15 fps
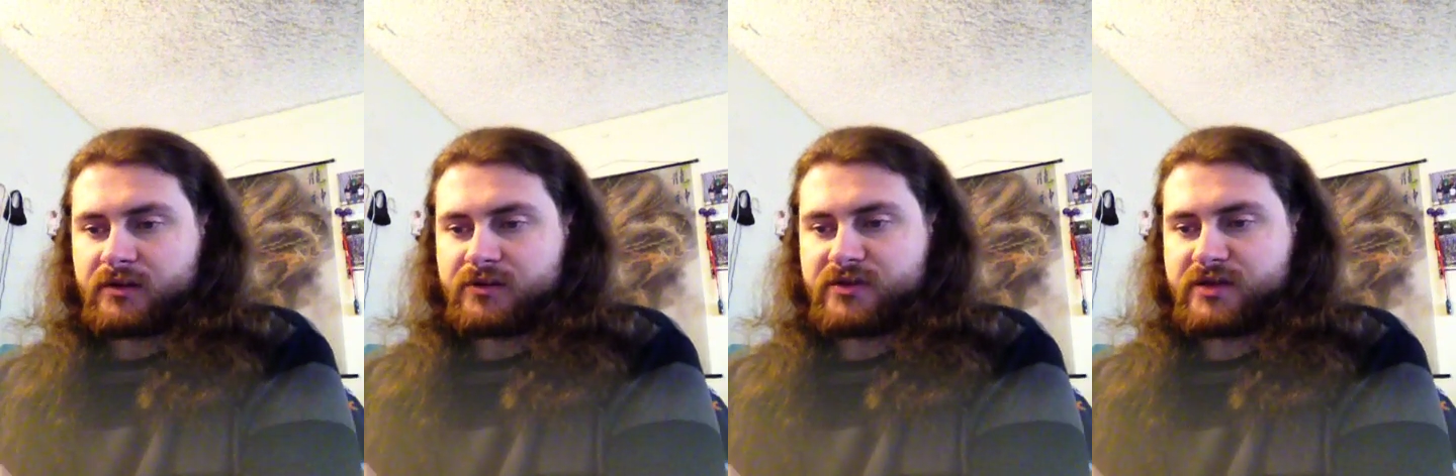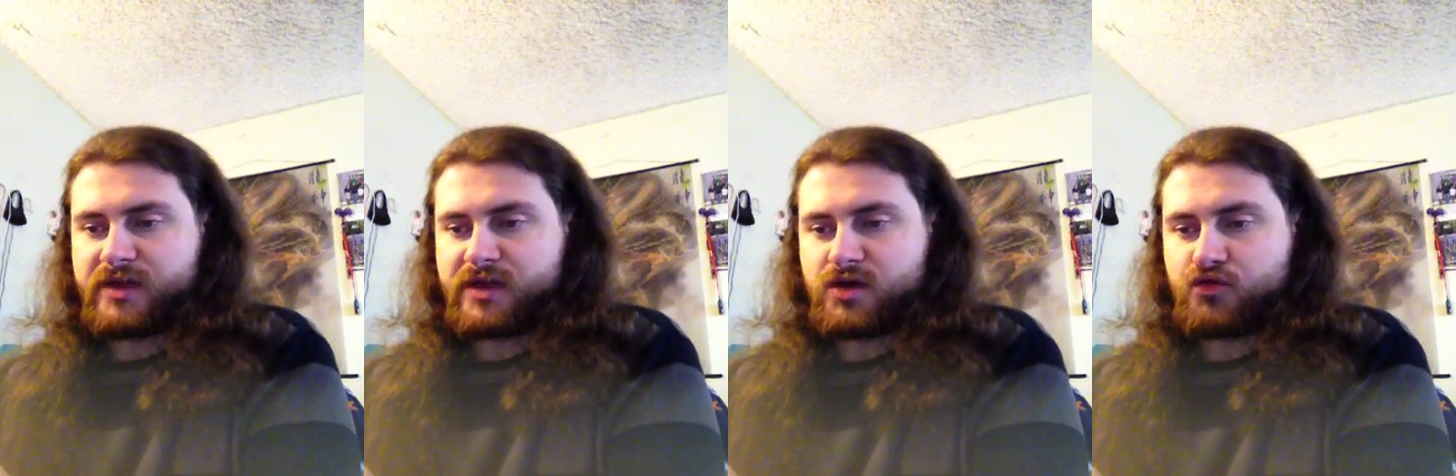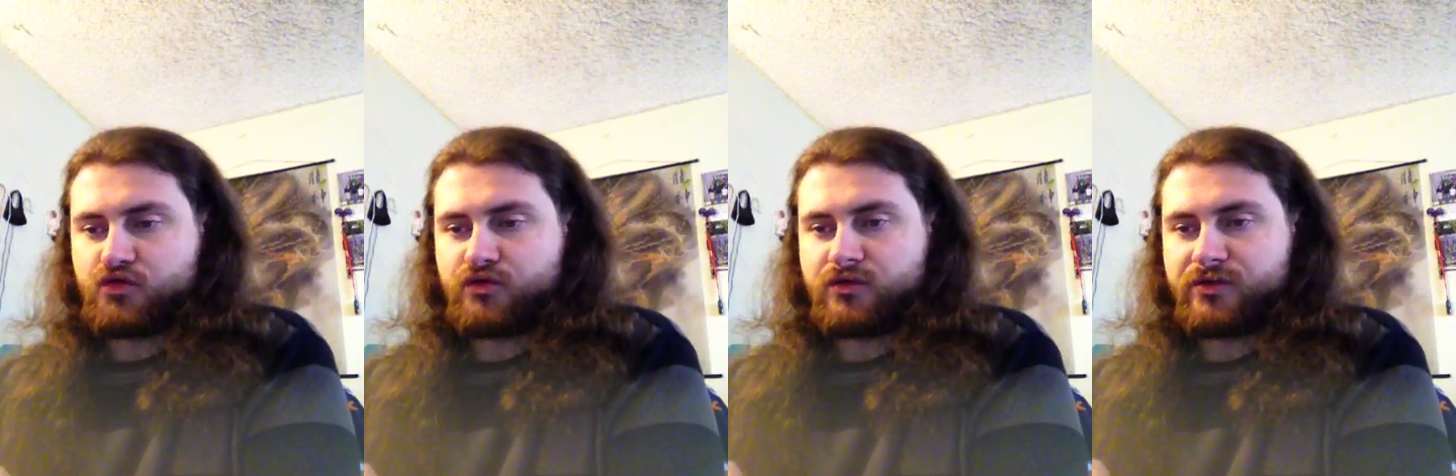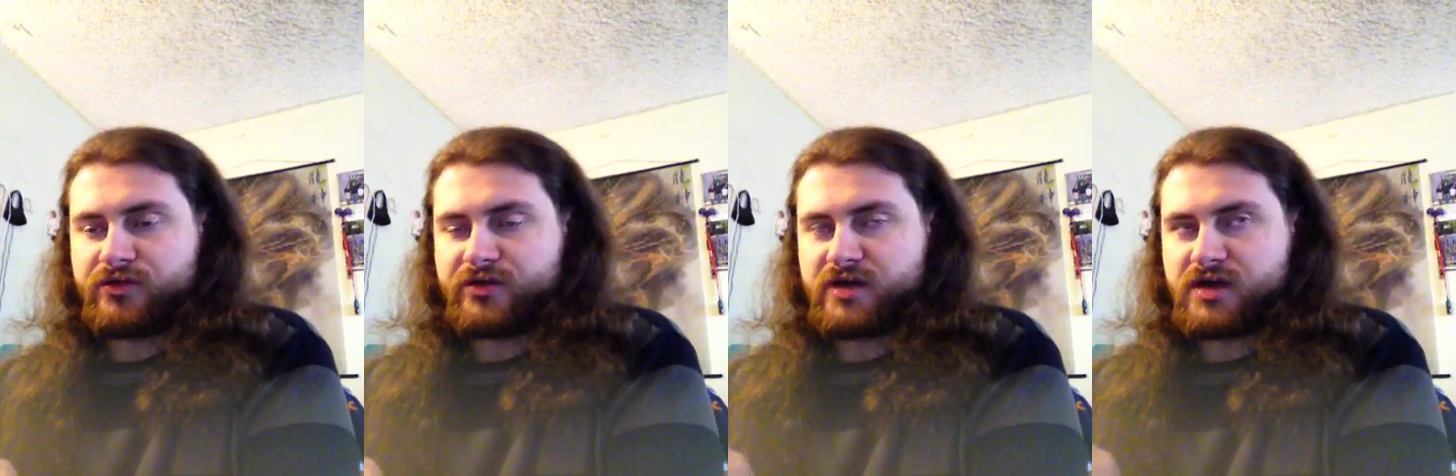the
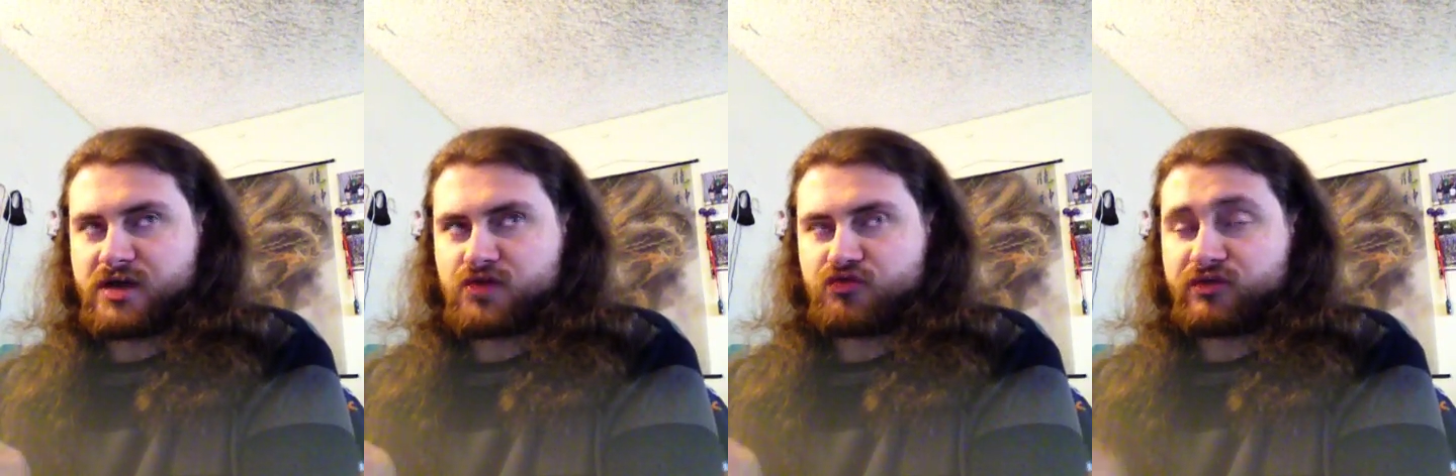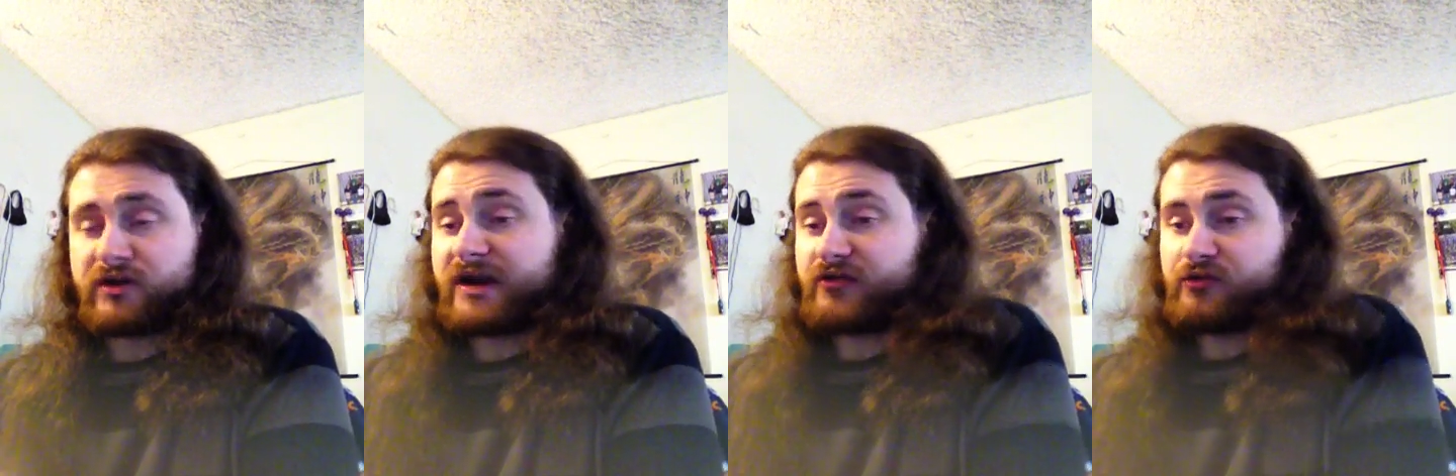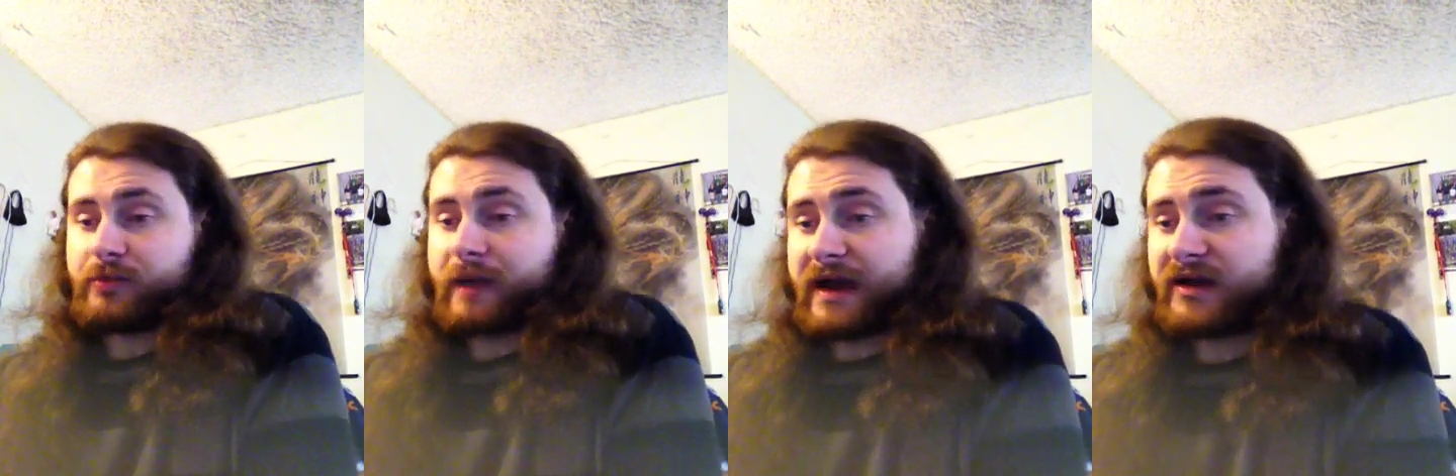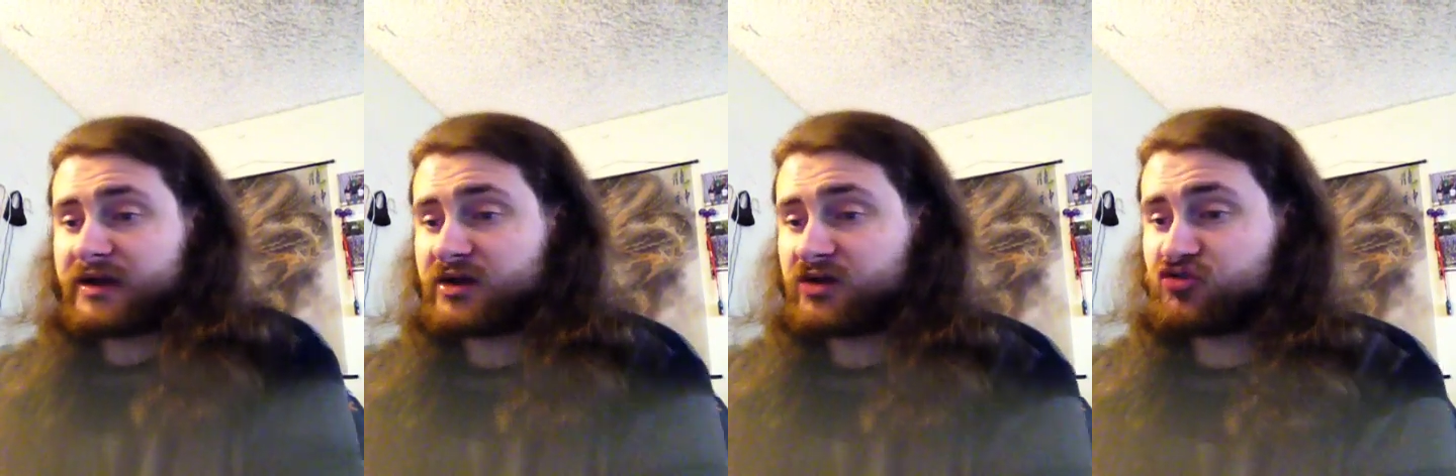the Red Eyes
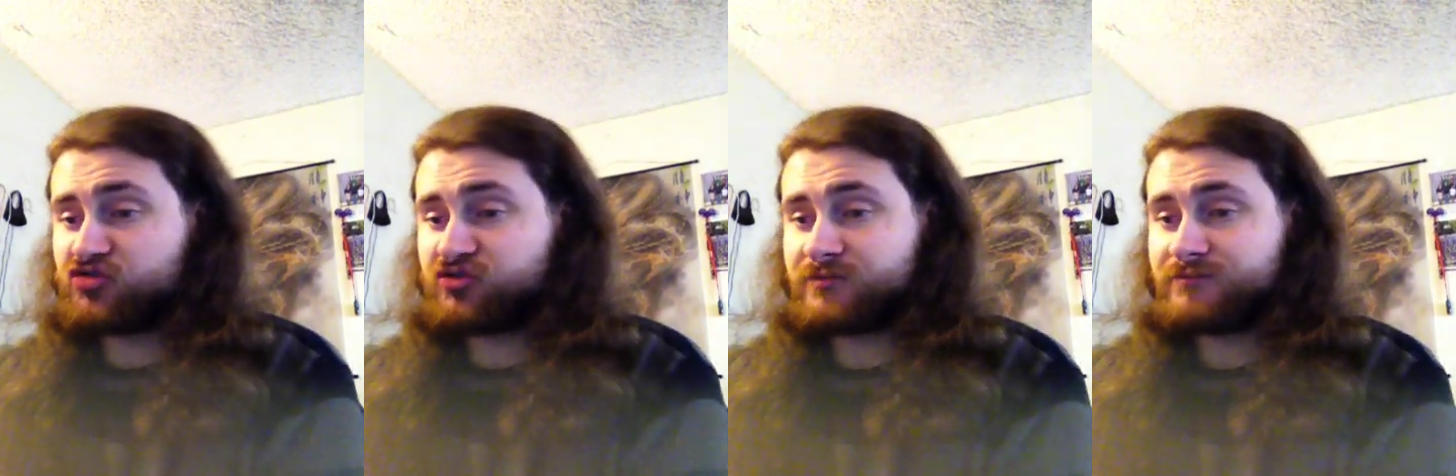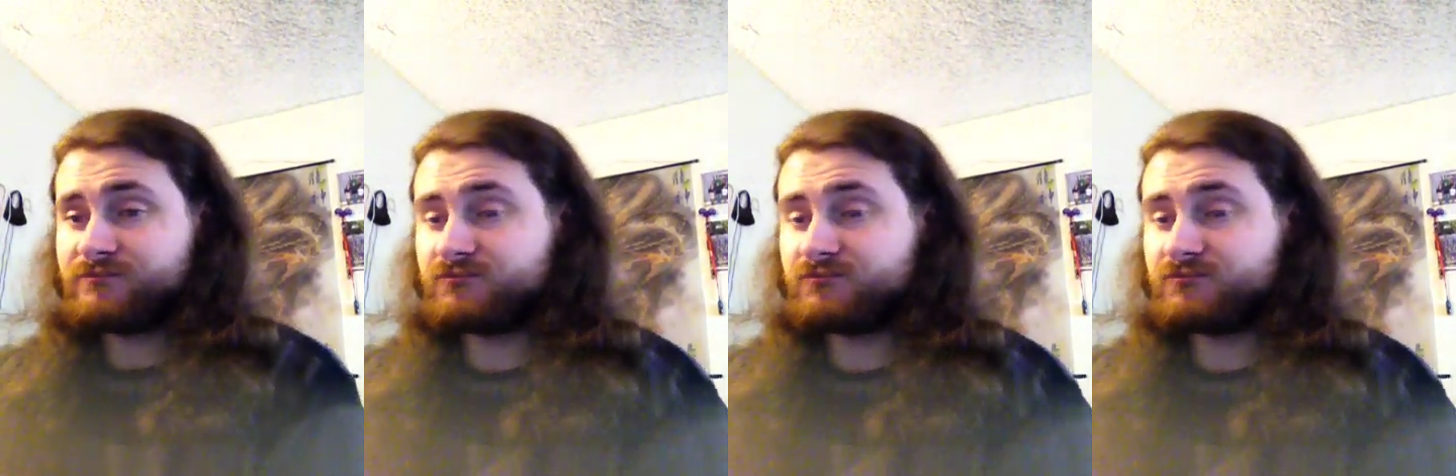package,